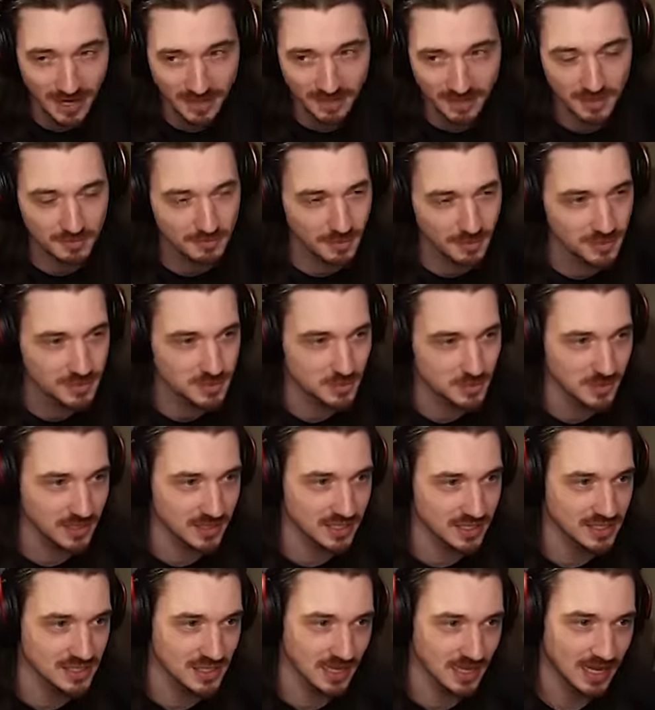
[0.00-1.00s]
the most
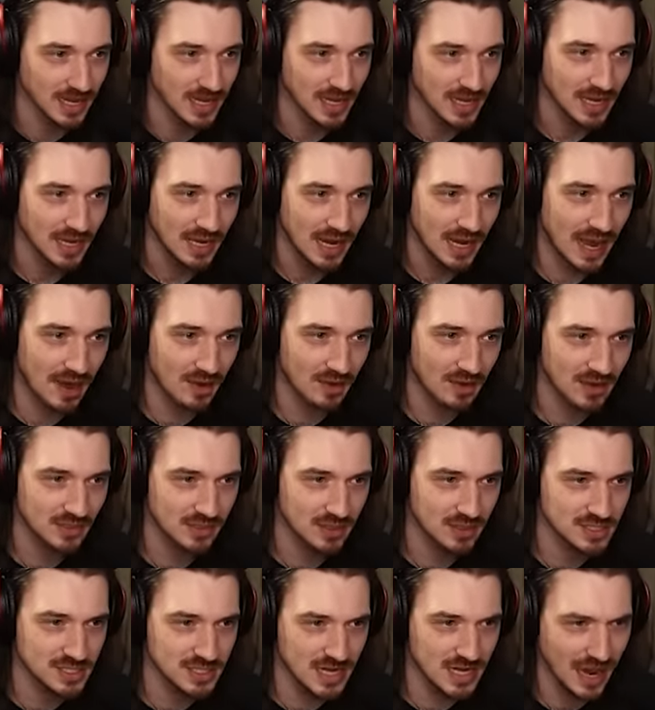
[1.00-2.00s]
realistic. How could
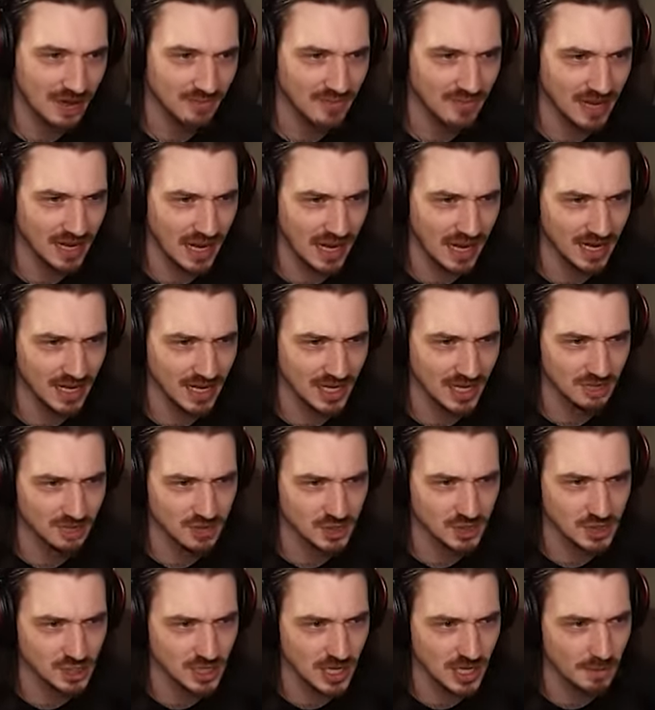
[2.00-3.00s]
those navigating
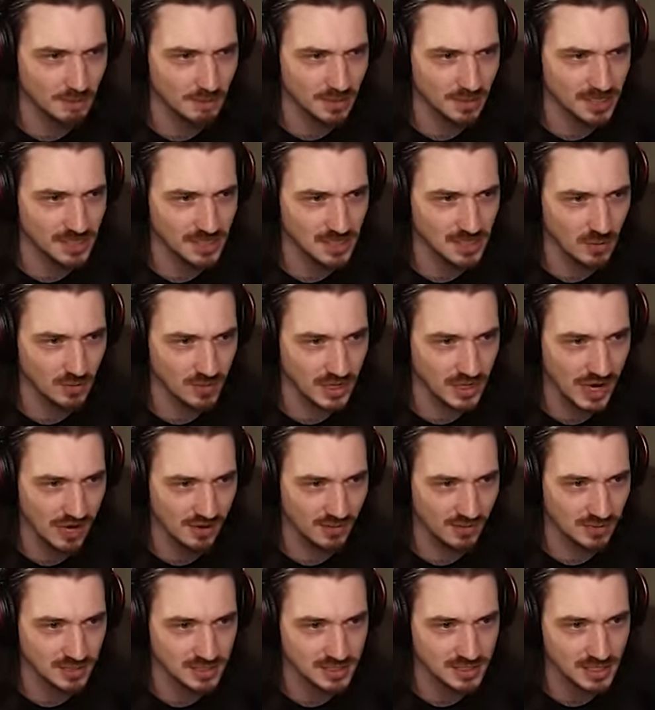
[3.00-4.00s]
the ship be so
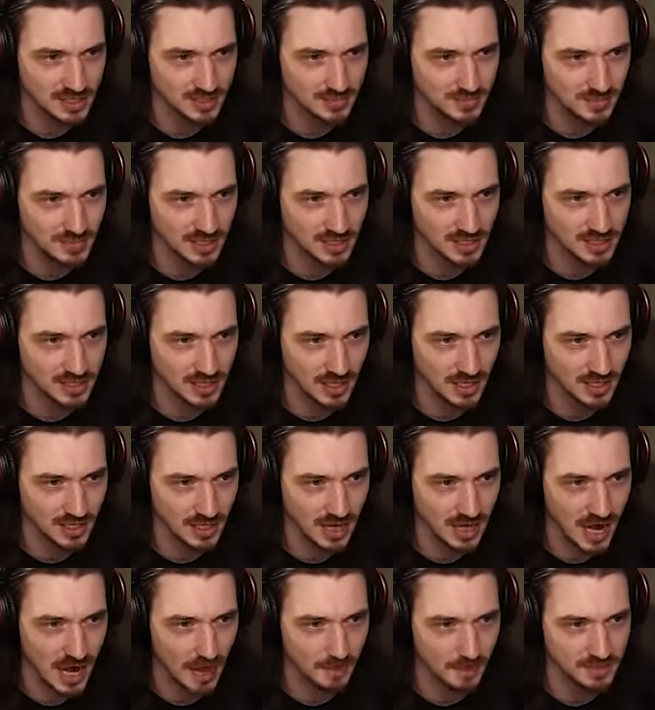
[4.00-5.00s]
careless? This was a
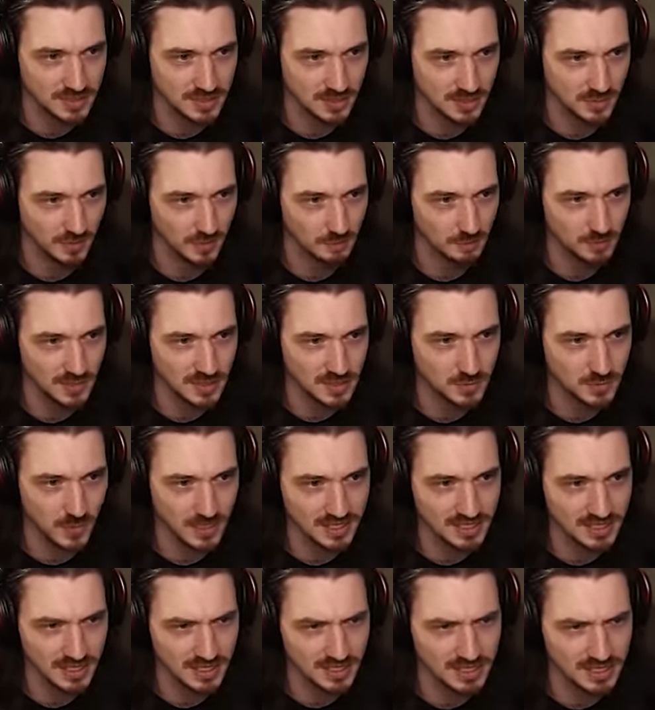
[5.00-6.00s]
sudden obstacle. This
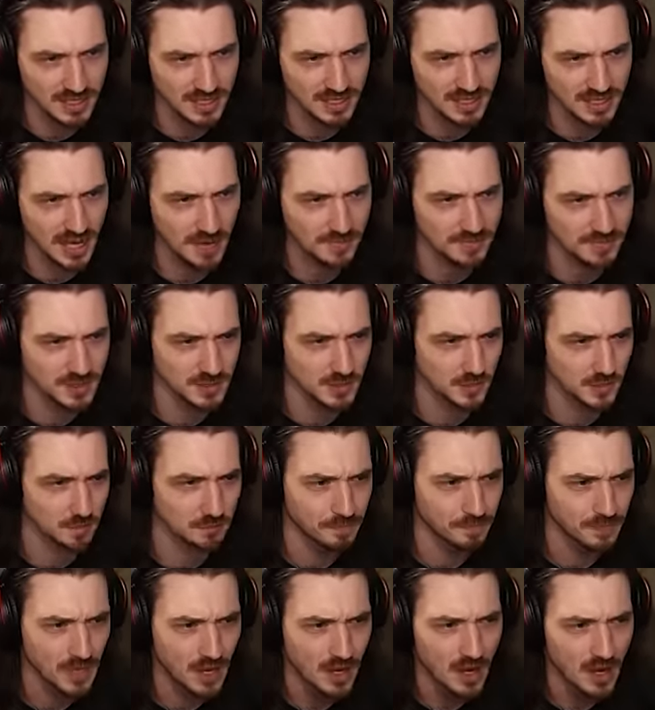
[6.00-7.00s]
wasn't a sudden obstacle.
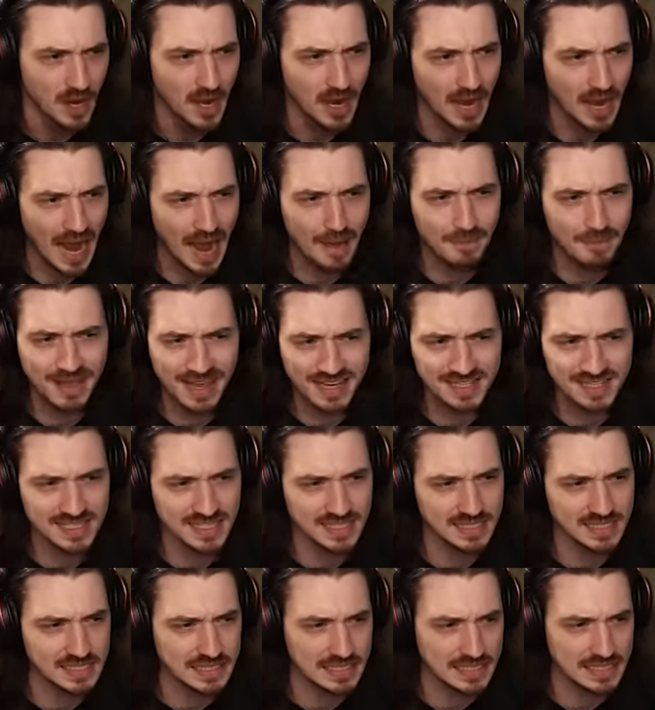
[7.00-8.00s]
I'm
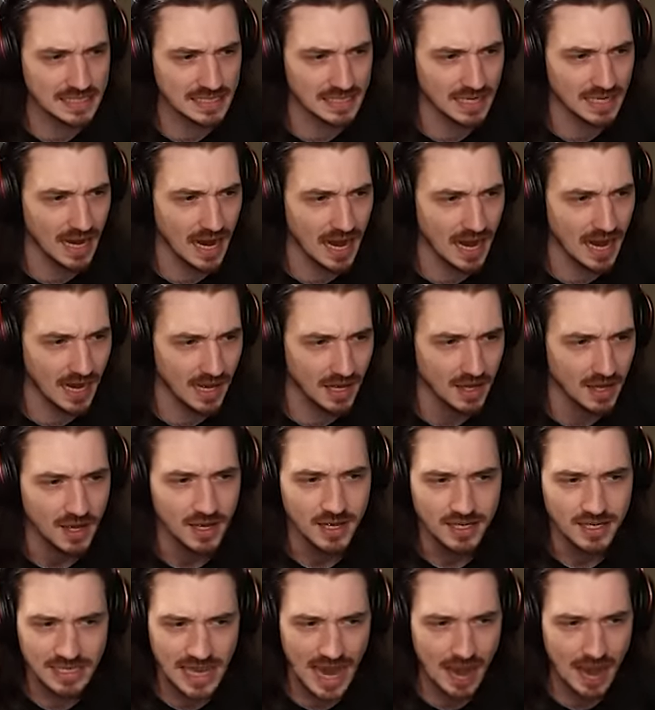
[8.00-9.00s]
guessing DEI.
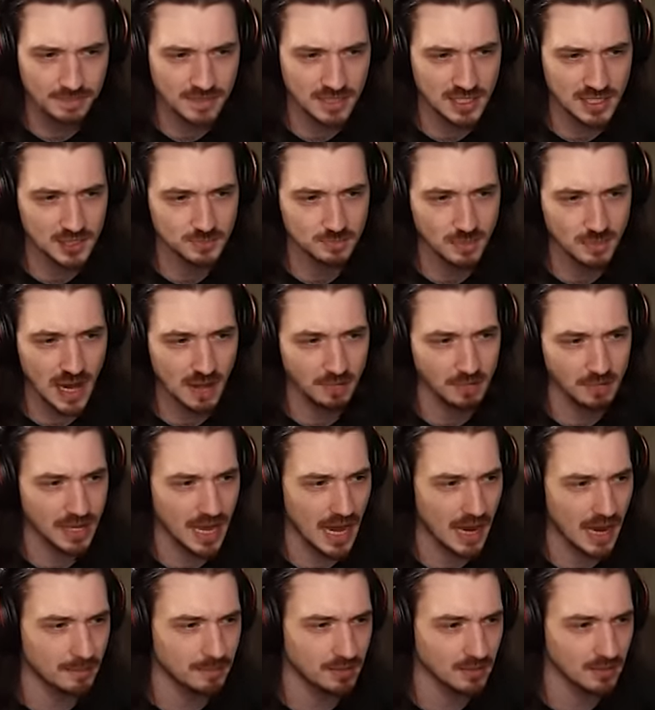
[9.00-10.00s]
Captain is probably
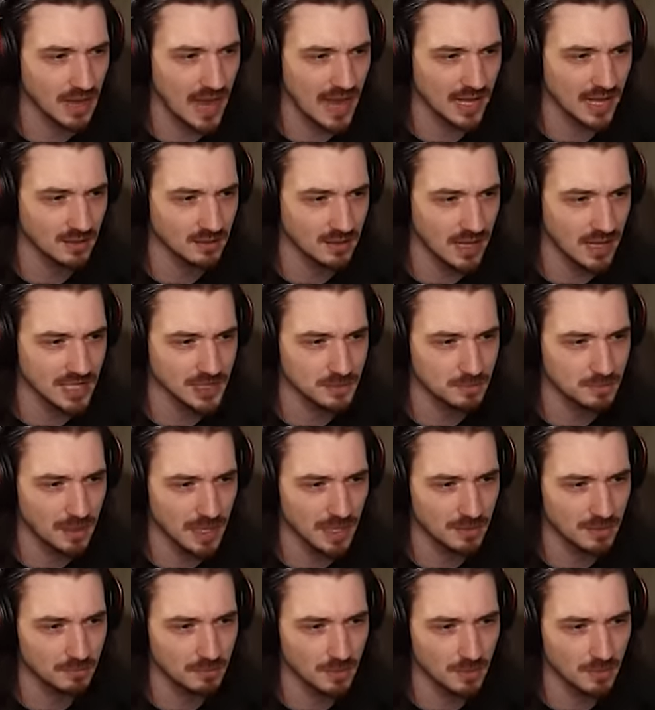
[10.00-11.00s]
a black
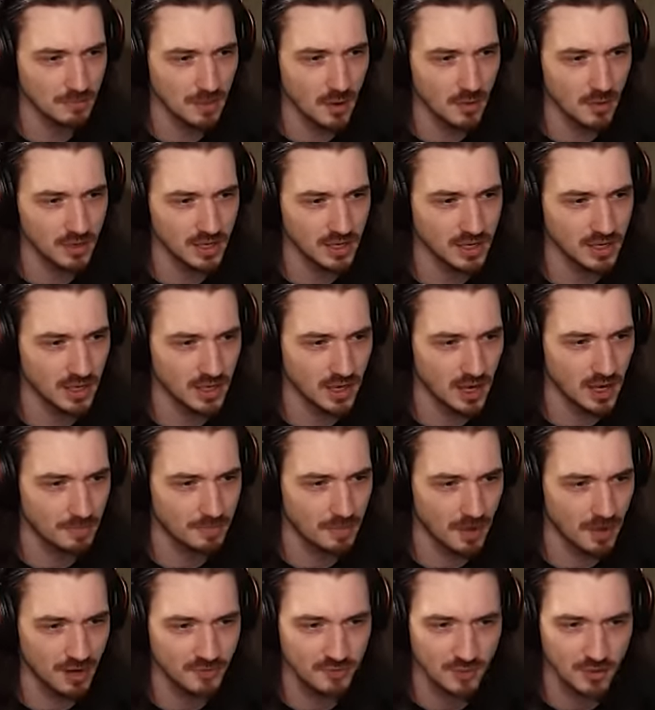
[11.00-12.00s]
lesbian promoted
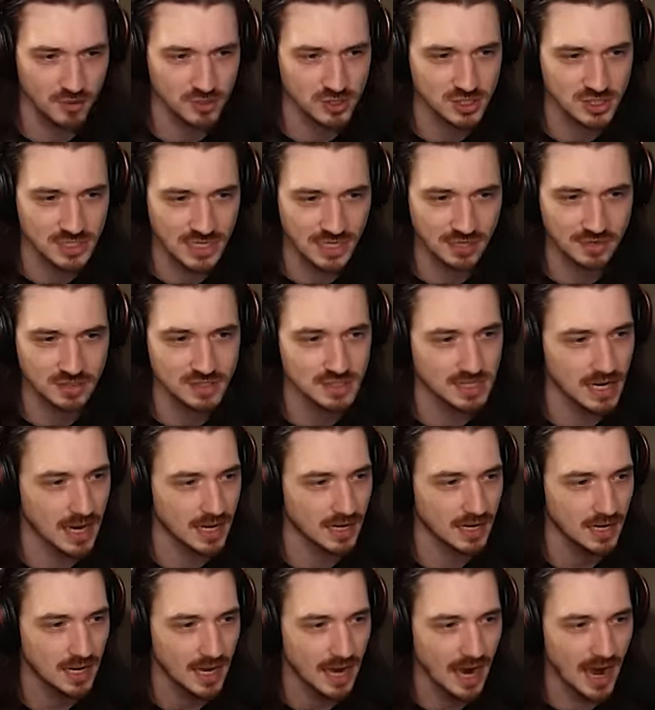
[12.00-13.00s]
above her skill
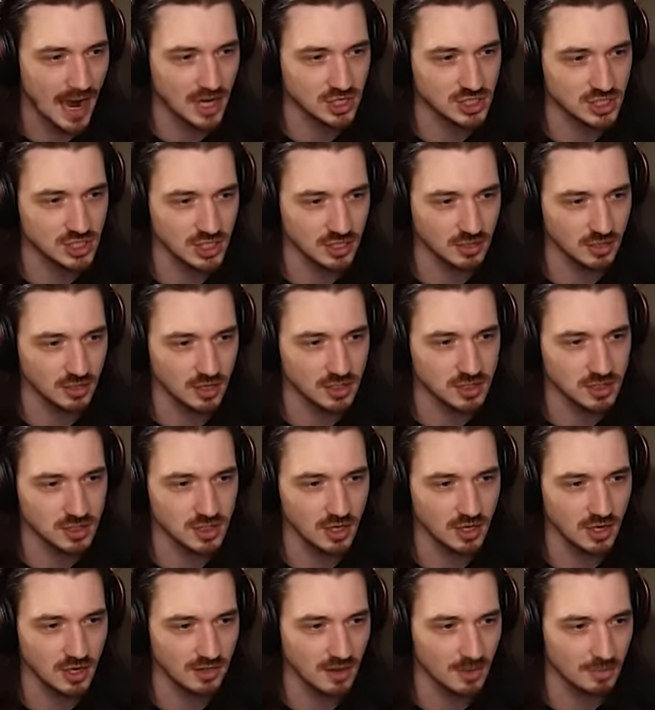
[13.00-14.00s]
set, as she looks
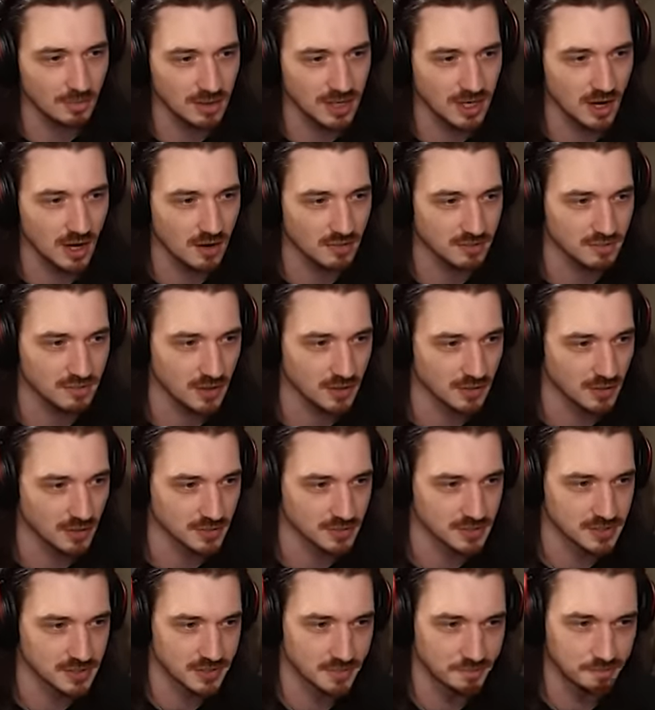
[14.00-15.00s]
good in the PR
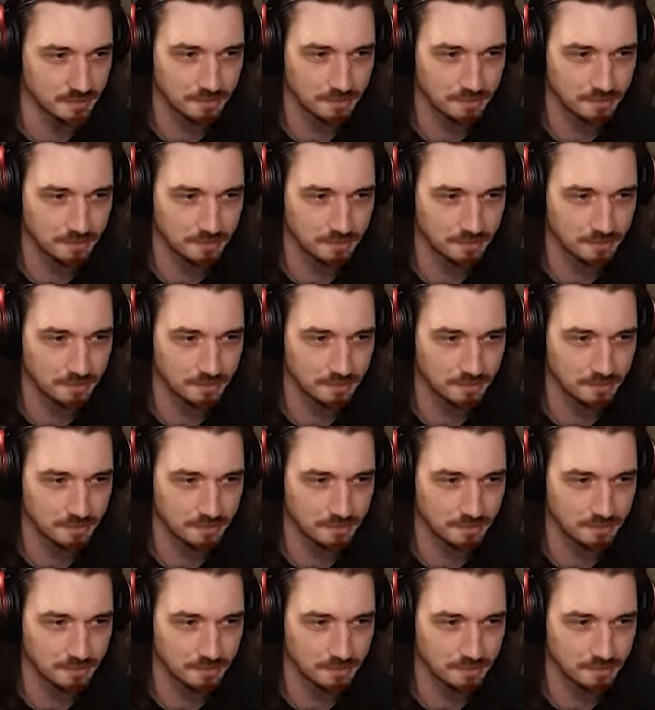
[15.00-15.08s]
photos.